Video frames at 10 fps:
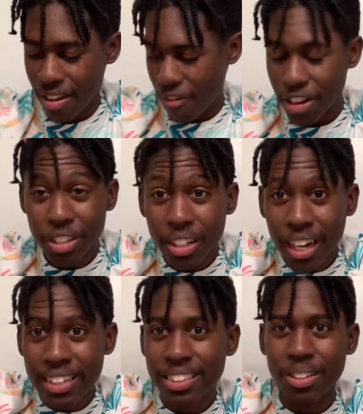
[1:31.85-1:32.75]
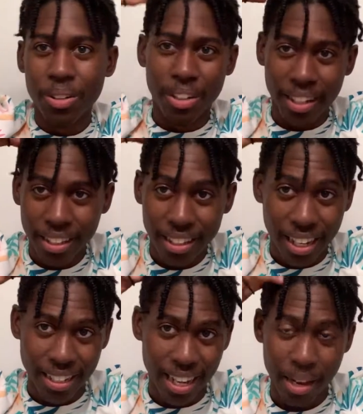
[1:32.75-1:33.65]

facial cleanse or anything like that.